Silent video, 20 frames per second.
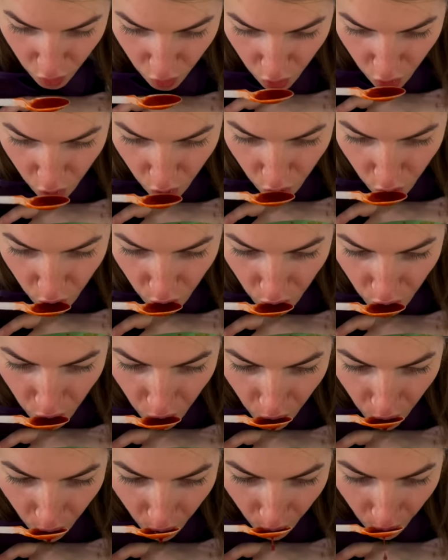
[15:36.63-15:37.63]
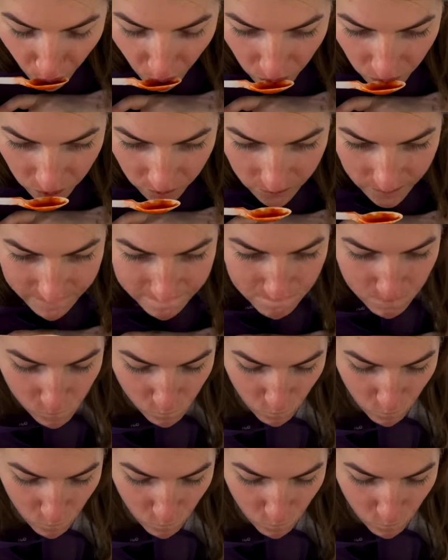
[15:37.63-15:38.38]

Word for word: idea what these were before we picked them,